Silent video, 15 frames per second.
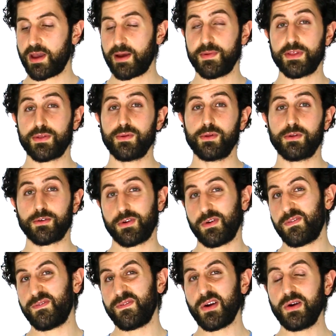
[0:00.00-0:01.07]
come installed on
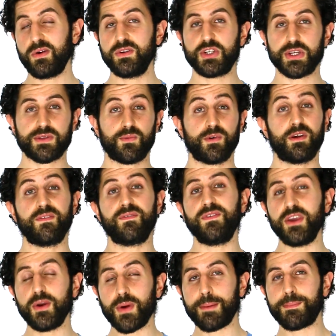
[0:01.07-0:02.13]
your phone, just want a
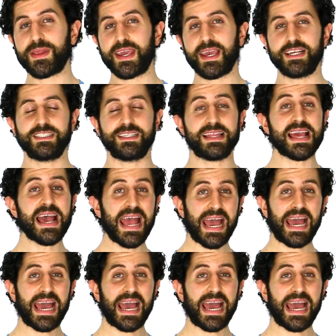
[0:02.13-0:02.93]
few applications,